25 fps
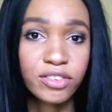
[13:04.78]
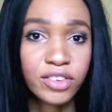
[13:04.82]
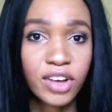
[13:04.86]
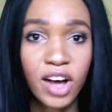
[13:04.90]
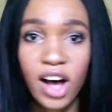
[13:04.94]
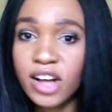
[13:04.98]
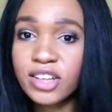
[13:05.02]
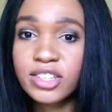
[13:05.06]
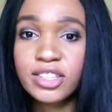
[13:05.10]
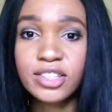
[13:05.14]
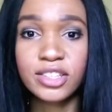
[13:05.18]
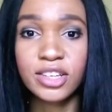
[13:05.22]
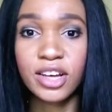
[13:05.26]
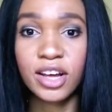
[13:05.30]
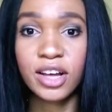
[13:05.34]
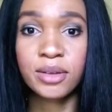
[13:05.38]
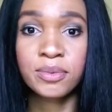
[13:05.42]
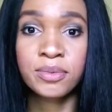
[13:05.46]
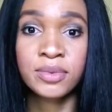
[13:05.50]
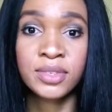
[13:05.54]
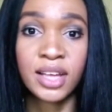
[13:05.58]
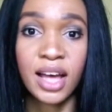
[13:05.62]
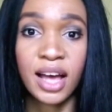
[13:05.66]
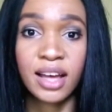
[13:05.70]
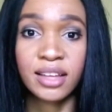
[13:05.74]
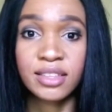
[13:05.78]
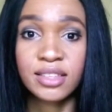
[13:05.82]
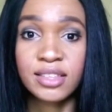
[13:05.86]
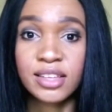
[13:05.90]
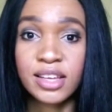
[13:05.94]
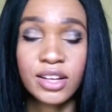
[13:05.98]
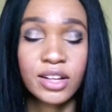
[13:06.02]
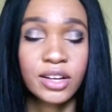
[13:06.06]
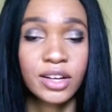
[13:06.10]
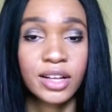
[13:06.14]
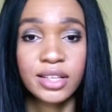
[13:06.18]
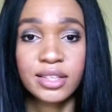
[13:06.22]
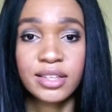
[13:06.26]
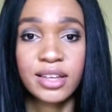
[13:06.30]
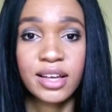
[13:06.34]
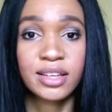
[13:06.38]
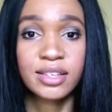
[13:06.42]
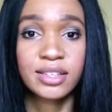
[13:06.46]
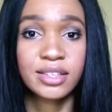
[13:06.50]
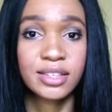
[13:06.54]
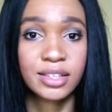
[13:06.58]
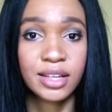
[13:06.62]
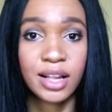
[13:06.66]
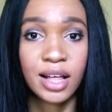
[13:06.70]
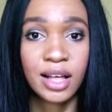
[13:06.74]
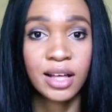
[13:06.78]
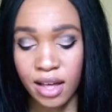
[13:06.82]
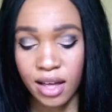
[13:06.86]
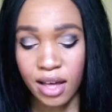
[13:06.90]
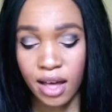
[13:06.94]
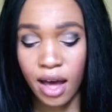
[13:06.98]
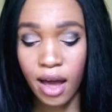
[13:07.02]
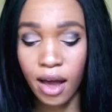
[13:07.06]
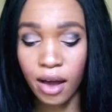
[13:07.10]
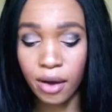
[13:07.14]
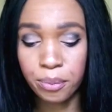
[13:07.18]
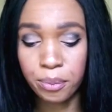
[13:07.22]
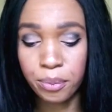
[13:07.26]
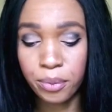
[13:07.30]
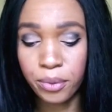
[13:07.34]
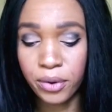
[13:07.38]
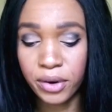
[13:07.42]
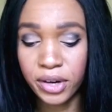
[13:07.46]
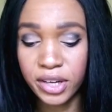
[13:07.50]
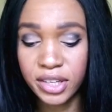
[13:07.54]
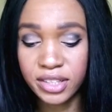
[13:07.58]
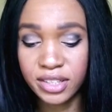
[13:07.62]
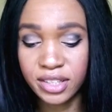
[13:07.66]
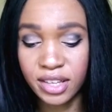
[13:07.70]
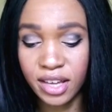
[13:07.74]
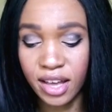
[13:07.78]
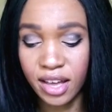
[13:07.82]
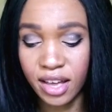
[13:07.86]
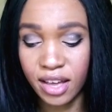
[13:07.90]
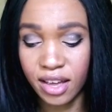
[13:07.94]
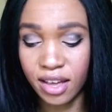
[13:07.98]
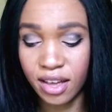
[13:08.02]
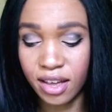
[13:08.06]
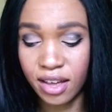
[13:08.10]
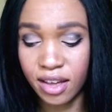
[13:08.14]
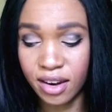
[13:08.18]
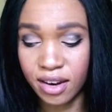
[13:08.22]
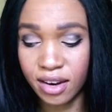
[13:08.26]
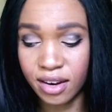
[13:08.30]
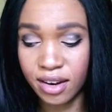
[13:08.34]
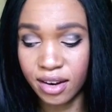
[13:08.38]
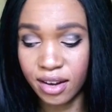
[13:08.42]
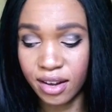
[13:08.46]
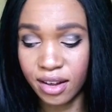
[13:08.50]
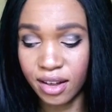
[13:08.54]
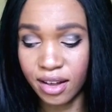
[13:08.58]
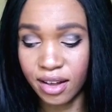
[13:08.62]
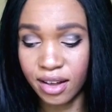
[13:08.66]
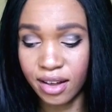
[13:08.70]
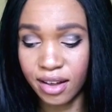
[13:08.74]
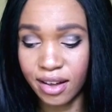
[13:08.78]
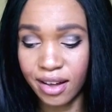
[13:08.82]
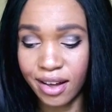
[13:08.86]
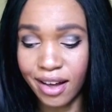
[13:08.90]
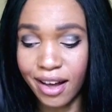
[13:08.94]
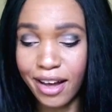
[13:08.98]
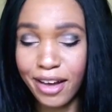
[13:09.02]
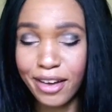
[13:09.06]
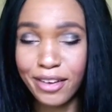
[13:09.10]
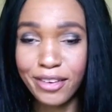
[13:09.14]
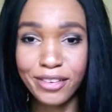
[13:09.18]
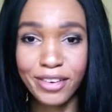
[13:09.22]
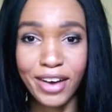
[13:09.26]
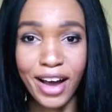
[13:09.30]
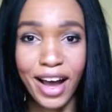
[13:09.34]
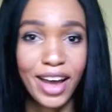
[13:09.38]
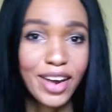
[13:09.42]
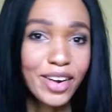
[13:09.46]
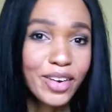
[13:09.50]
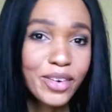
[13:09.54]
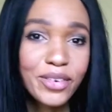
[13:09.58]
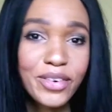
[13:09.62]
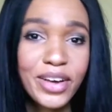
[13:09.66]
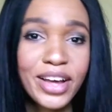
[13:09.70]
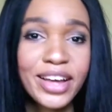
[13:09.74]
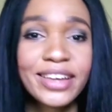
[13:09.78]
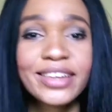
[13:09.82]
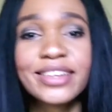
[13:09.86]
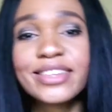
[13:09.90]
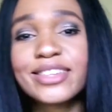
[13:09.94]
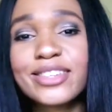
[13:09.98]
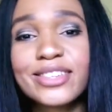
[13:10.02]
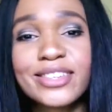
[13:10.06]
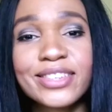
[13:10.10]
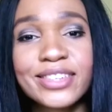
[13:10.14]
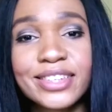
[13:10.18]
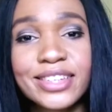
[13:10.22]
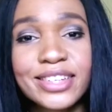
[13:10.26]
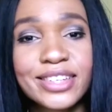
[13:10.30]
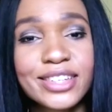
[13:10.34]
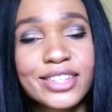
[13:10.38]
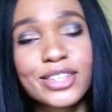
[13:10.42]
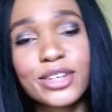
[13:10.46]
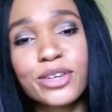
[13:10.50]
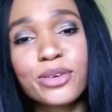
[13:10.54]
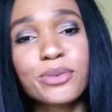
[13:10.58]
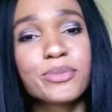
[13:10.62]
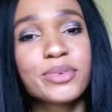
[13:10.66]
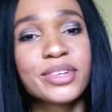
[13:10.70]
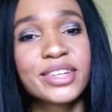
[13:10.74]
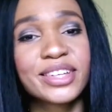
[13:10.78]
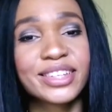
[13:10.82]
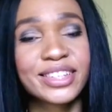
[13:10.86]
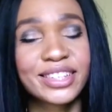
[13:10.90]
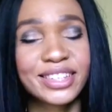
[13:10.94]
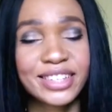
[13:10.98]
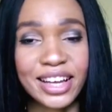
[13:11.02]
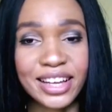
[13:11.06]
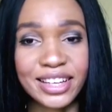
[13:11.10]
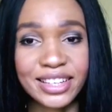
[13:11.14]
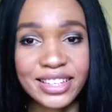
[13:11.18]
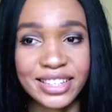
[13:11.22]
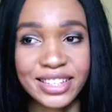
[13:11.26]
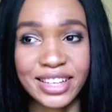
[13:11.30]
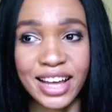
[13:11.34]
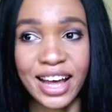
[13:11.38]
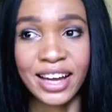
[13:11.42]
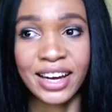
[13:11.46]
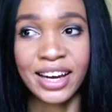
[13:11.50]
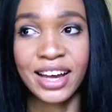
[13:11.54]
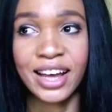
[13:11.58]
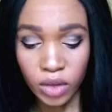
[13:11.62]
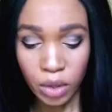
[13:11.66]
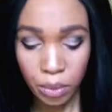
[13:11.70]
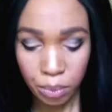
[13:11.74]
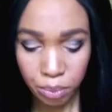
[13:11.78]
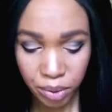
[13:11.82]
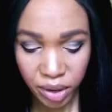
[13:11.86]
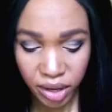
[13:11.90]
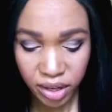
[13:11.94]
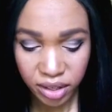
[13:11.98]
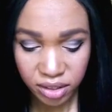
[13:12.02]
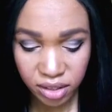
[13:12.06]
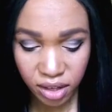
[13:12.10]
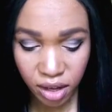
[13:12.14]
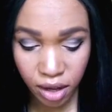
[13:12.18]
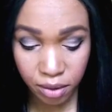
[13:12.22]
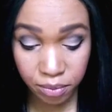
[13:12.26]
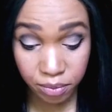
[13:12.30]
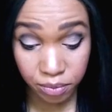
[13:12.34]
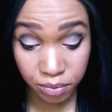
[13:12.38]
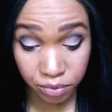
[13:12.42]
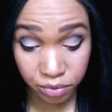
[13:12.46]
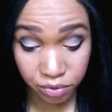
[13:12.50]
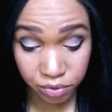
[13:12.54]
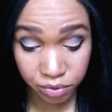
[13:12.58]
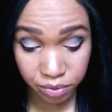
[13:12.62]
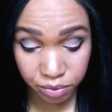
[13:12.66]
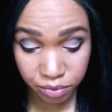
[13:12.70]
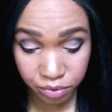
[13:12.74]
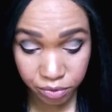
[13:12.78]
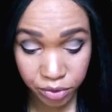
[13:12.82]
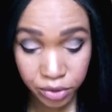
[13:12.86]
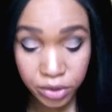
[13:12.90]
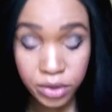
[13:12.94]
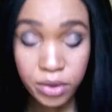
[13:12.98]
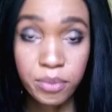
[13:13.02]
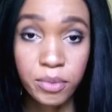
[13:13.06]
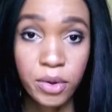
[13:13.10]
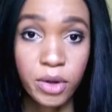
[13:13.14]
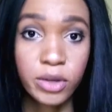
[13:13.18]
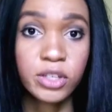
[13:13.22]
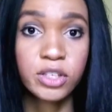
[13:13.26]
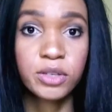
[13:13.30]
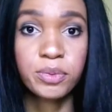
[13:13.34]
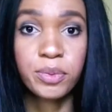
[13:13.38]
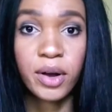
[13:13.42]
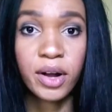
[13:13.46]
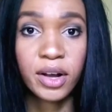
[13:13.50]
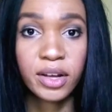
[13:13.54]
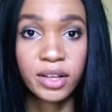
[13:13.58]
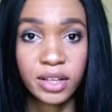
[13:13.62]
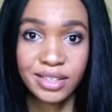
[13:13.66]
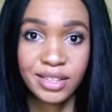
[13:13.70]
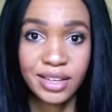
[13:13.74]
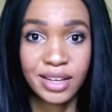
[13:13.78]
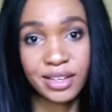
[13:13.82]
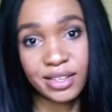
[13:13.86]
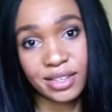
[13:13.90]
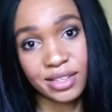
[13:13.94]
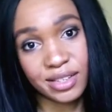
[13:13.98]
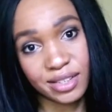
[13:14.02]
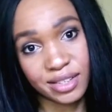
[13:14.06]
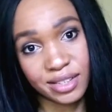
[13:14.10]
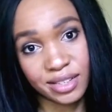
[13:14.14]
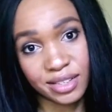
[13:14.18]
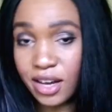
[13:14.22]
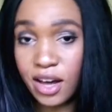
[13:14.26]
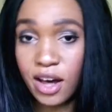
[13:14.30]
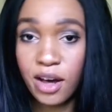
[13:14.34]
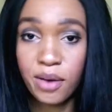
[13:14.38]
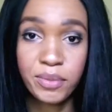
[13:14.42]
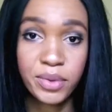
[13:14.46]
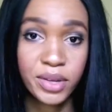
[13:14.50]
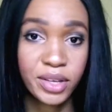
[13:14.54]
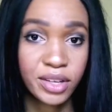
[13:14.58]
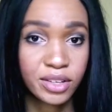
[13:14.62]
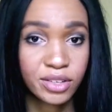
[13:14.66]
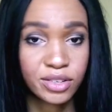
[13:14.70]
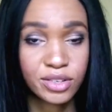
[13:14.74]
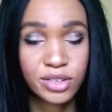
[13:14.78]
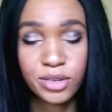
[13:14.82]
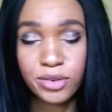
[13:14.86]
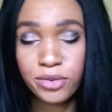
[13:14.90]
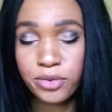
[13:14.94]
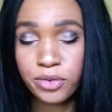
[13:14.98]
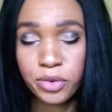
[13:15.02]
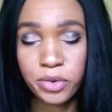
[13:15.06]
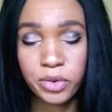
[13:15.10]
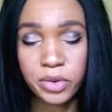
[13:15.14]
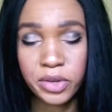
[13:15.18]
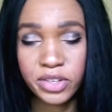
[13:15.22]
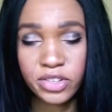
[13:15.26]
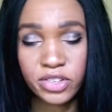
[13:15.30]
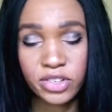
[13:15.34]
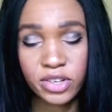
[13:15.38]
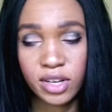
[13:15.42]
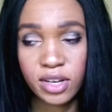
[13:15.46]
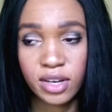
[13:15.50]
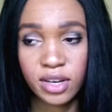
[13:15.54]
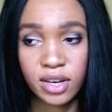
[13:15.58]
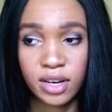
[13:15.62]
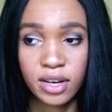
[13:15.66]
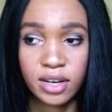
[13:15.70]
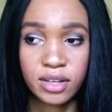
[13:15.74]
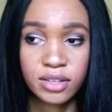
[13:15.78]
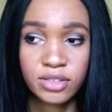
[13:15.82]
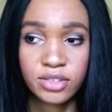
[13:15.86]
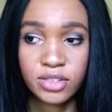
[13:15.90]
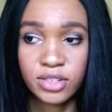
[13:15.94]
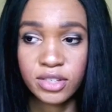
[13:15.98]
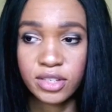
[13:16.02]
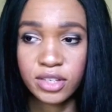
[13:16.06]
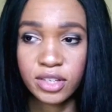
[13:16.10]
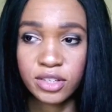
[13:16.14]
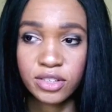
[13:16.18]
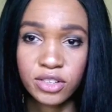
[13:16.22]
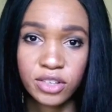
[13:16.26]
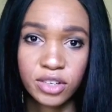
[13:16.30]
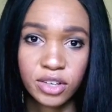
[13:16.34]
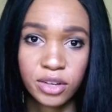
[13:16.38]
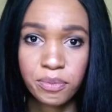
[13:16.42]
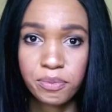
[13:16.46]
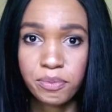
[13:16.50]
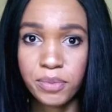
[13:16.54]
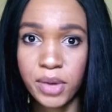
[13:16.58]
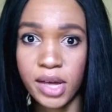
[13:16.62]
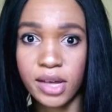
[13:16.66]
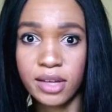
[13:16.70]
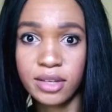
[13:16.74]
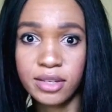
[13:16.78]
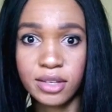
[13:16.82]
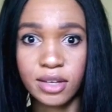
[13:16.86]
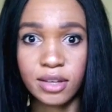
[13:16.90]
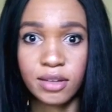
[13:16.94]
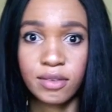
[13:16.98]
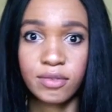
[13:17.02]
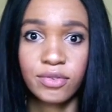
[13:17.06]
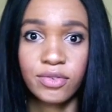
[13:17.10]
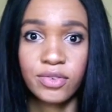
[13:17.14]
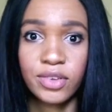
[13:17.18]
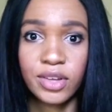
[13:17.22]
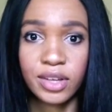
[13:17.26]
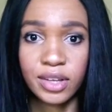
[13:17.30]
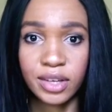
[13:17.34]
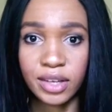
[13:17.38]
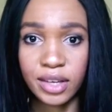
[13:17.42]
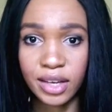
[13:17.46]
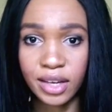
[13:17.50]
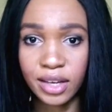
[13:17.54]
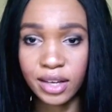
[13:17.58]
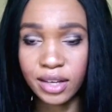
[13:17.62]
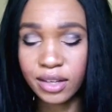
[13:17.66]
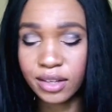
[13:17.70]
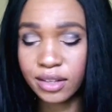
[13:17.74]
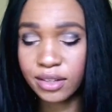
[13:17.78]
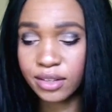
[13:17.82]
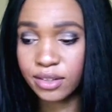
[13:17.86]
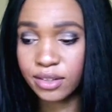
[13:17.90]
of customs at Nikola Tesla Airport and I ride away into the Serbian sunset. But for the most part, it's coming into fruition, and it's just such an amazing feeling.